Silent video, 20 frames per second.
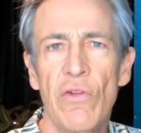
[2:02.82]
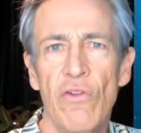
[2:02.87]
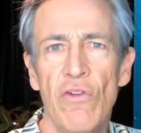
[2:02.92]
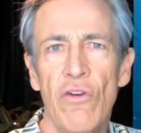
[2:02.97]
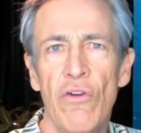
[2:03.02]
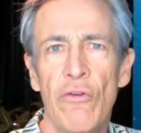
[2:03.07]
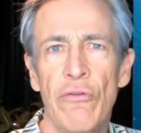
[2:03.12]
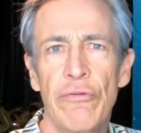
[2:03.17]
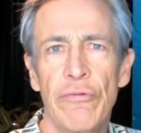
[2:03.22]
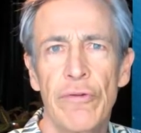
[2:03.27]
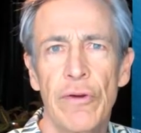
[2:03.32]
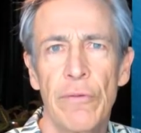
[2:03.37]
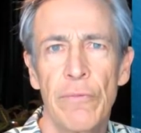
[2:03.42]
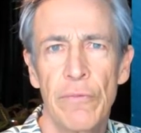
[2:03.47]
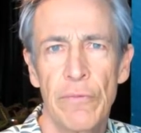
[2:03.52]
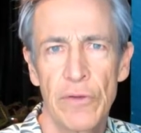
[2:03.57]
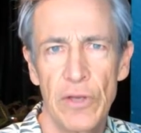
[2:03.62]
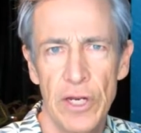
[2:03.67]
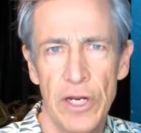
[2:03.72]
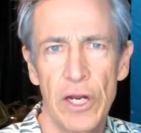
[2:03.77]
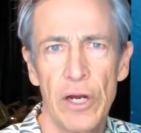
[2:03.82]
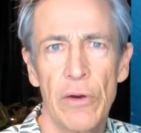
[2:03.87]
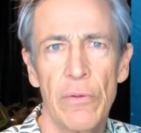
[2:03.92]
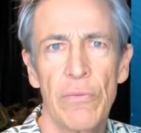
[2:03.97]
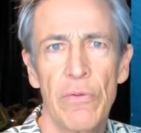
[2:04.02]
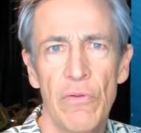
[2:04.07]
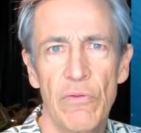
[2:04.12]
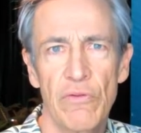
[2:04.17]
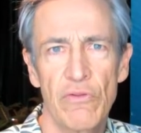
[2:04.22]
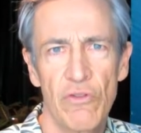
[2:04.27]
to,
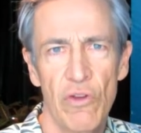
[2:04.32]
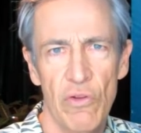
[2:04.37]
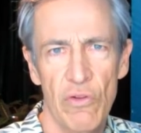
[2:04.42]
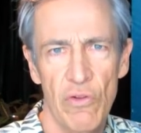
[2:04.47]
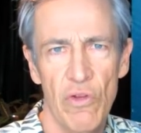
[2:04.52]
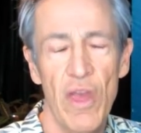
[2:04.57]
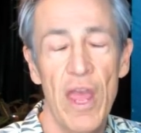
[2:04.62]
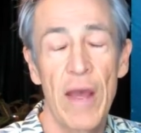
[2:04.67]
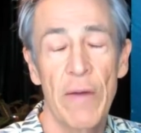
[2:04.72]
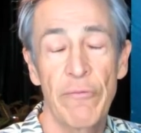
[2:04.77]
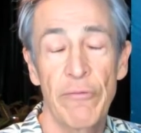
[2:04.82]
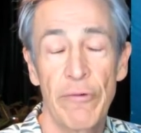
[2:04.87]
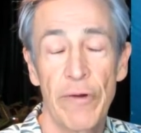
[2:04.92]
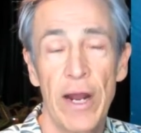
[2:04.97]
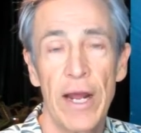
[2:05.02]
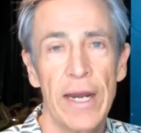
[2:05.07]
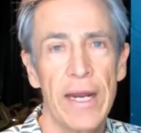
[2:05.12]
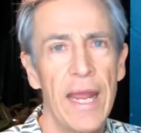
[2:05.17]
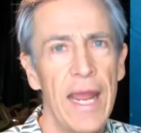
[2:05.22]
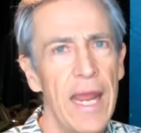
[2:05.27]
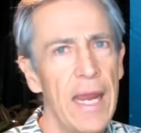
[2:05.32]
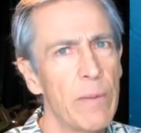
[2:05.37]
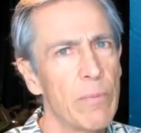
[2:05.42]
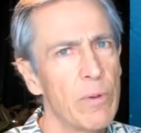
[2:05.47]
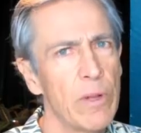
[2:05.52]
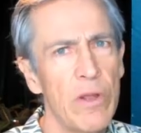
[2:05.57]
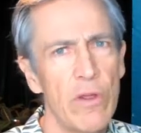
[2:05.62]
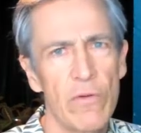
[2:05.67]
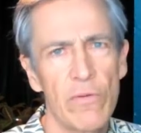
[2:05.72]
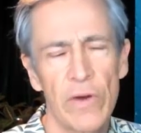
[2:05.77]
just say up front, "Hey,
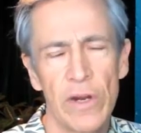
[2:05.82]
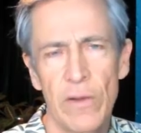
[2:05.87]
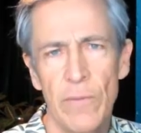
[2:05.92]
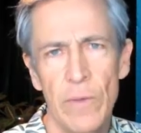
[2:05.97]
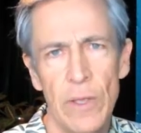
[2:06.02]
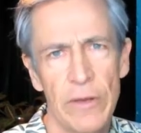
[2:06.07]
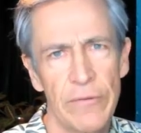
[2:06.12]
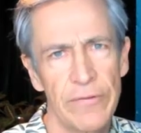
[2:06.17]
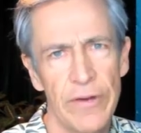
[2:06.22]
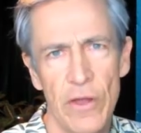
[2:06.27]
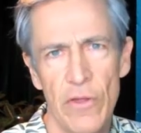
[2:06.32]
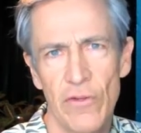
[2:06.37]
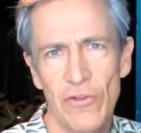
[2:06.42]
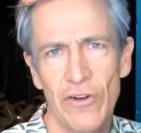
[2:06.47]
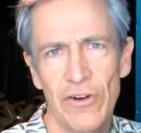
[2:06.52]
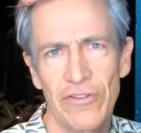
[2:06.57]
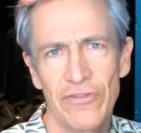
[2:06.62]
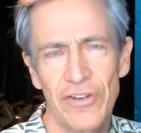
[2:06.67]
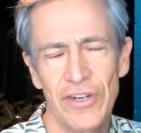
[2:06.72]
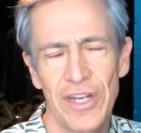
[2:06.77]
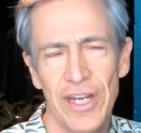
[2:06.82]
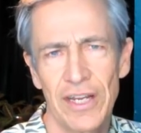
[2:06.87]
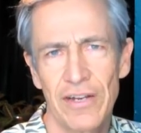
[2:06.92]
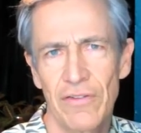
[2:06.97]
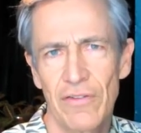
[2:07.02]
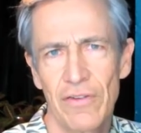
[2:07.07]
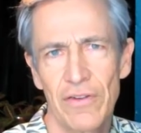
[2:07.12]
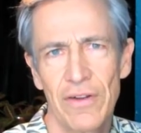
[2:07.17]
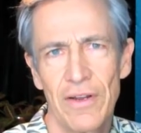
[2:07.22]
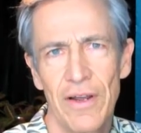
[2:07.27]
please forgive me if I start to
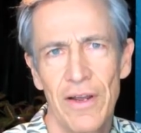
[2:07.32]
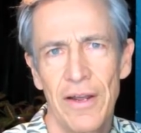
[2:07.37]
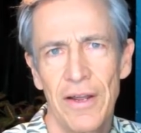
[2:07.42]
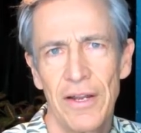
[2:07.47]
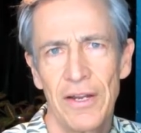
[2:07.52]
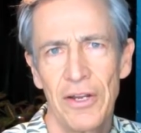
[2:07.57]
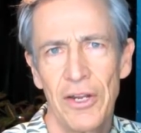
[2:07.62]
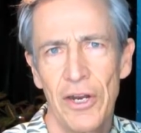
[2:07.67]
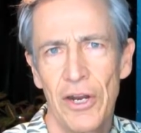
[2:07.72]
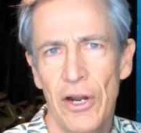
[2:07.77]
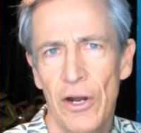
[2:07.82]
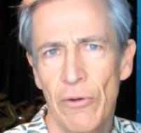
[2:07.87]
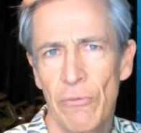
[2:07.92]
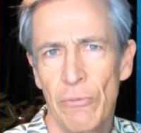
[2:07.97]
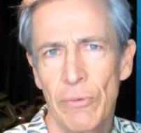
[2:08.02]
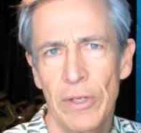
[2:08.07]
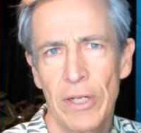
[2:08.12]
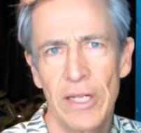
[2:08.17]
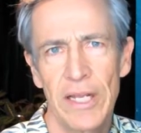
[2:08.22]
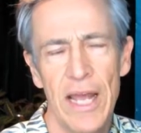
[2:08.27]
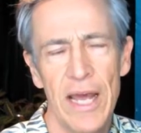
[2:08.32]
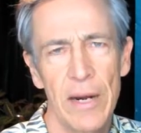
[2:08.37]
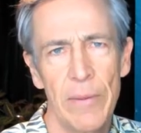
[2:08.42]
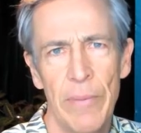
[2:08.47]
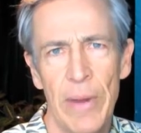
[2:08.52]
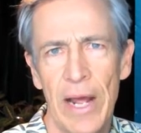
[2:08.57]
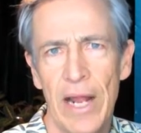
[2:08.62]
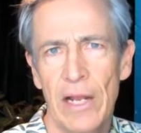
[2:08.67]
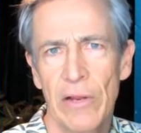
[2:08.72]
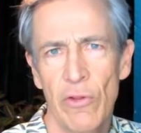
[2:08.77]
get, really out of
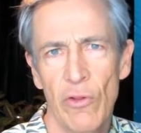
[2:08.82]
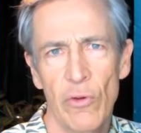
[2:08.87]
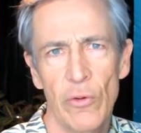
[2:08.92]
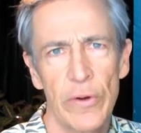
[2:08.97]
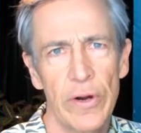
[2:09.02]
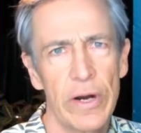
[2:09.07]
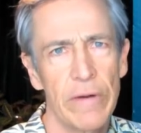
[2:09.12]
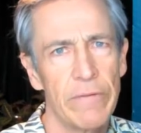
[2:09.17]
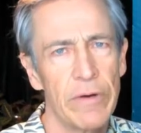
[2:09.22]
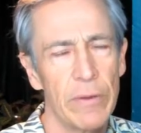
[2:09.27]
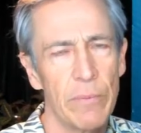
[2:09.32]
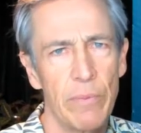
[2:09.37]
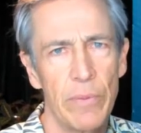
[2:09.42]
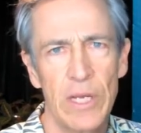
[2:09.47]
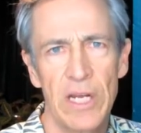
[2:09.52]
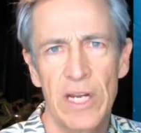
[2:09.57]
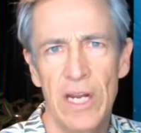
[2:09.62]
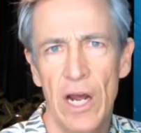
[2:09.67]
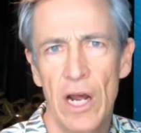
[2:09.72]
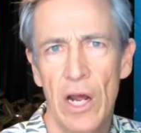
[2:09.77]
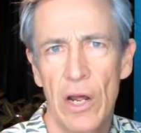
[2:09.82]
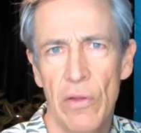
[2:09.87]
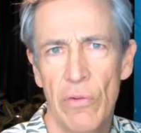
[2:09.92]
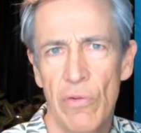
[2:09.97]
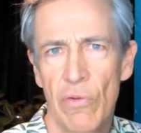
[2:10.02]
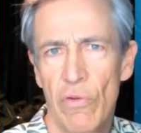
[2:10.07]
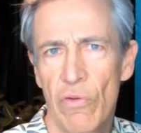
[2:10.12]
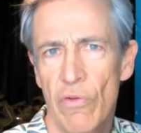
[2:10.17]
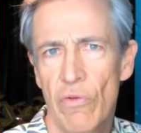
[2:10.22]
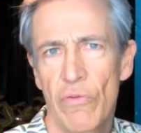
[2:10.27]
balance or whatever,"
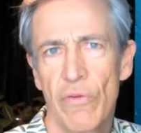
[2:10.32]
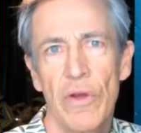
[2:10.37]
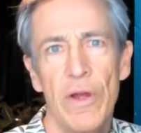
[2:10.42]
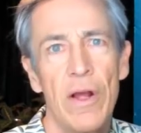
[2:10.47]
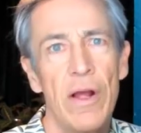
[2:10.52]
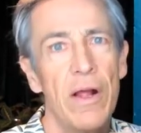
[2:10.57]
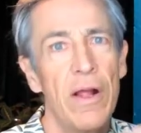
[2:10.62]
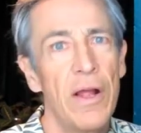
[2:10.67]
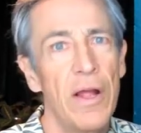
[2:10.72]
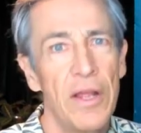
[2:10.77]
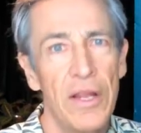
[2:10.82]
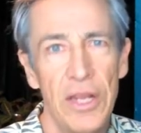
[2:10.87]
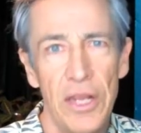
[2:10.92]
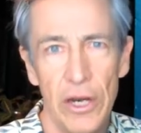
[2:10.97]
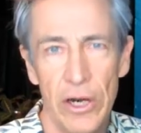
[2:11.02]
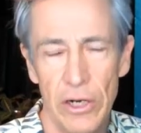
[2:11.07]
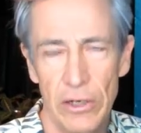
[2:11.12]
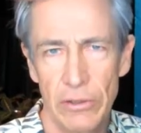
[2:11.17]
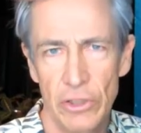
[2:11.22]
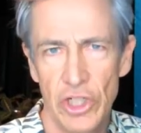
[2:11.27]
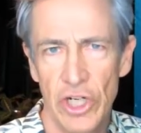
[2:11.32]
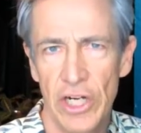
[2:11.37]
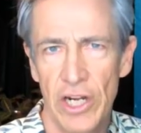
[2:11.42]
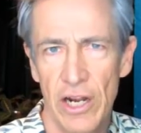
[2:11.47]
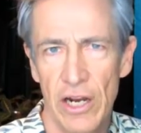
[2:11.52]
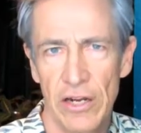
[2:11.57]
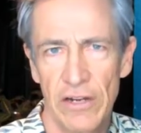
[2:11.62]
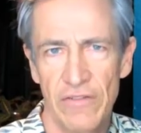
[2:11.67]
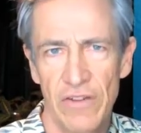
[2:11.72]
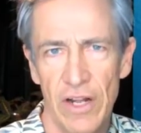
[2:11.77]
because, and she
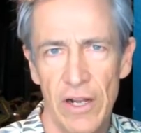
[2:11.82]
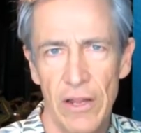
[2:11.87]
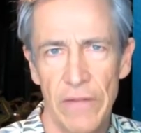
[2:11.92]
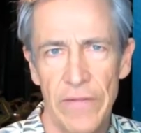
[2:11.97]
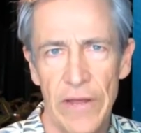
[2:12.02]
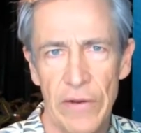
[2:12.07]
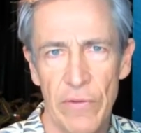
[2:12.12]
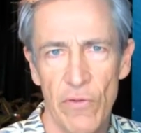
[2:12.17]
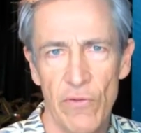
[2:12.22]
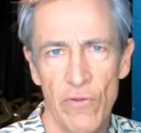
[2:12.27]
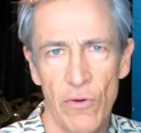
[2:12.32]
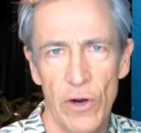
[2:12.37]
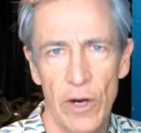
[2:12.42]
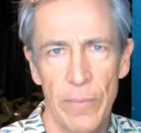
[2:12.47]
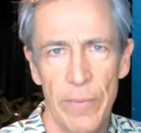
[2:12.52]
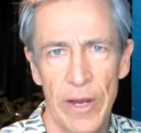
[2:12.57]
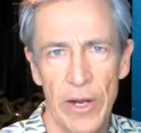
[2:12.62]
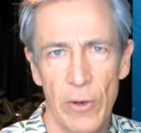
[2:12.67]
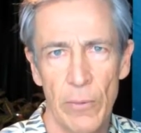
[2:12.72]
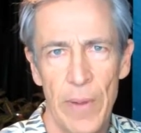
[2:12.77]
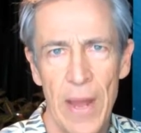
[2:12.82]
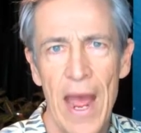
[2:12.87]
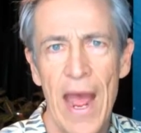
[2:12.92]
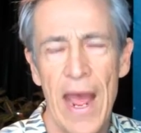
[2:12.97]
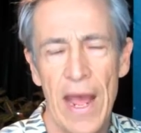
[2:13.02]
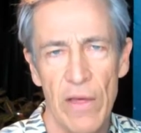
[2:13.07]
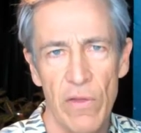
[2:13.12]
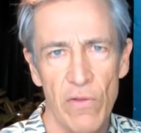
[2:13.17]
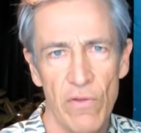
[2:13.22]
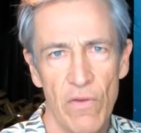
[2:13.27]
can tell her that story about her
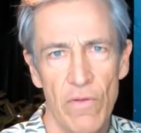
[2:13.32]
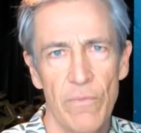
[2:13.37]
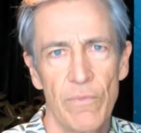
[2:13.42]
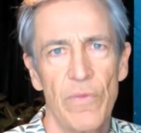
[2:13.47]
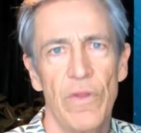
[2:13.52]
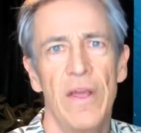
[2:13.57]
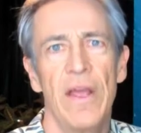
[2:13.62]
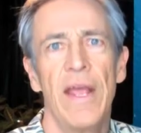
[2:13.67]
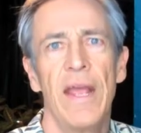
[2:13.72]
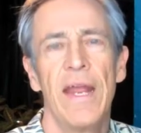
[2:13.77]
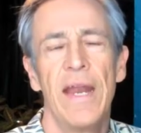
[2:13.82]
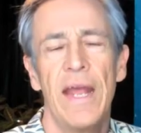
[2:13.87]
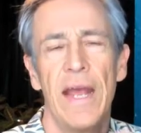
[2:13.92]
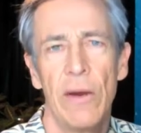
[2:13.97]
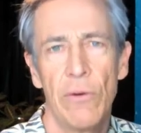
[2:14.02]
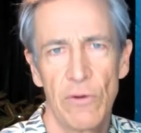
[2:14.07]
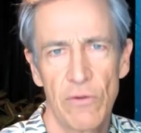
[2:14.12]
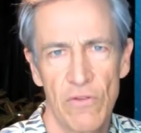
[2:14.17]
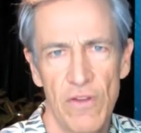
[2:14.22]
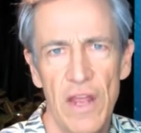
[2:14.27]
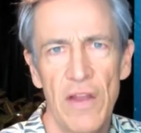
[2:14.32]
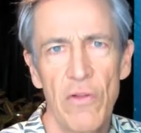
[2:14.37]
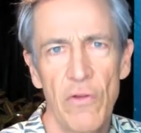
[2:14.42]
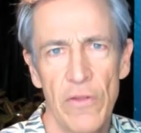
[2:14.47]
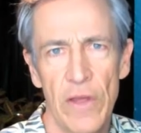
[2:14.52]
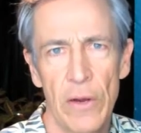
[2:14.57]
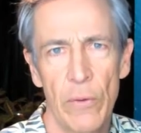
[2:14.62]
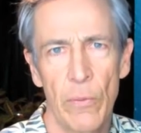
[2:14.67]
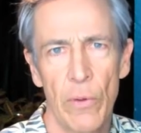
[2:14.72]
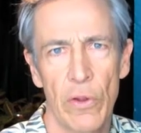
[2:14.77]
past and how intense
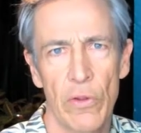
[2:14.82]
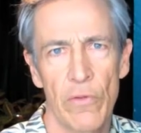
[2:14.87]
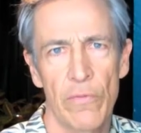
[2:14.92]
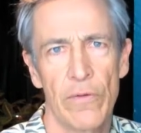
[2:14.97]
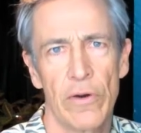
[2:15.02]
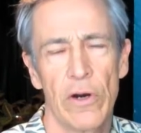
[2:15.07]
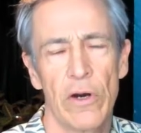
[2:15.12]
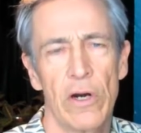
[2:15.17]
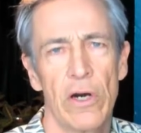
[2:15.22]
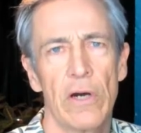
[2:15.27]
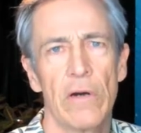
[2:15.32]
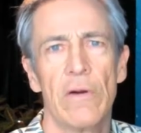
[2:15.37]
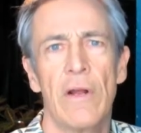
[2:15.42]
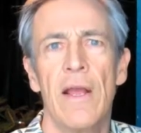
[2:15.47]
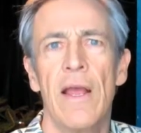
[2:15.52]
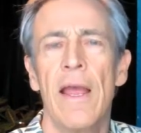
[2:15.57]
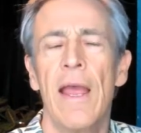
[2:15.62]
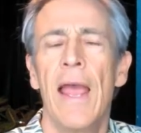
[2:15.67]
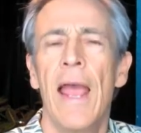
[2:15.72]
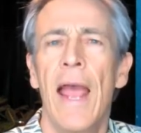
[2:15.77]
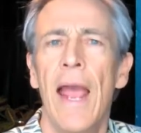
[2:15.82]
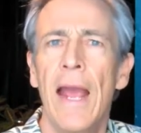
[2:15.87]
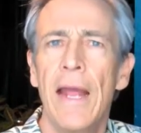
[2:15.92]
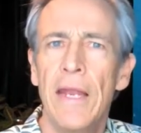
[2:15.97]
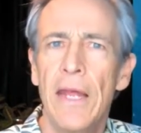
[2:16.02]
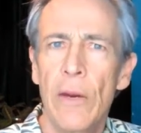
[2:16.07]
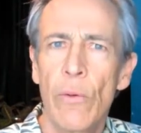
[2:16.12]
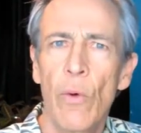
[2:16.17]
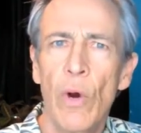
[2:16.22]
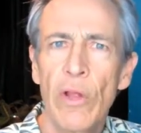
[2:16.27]
that was for her. And
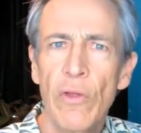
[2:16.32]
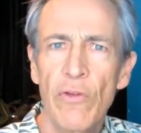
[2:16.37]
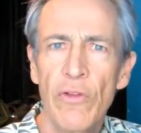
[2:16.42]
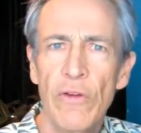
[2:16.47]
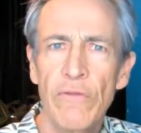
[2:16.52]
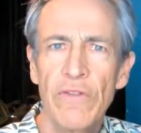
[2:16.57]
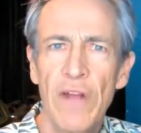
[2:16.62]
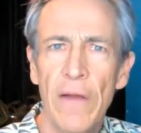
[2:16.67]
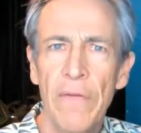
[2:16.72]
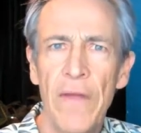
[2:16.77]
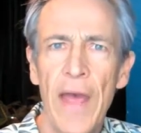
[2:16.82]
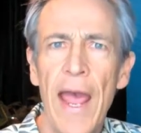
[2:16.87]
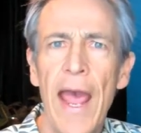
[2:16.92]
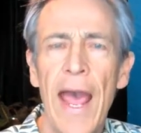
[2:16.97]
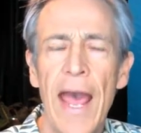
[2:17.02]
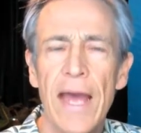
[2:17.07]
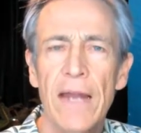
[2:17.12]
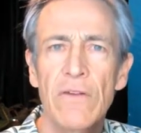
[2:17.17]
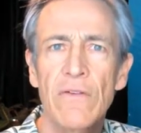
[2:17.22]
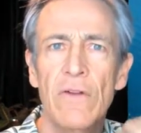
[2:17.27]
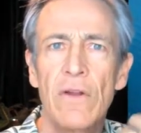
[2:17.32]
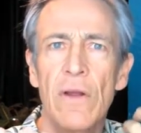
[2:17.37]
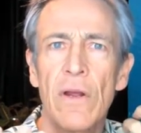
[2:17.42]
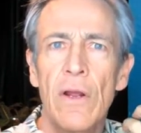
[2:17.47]
then once they've done that,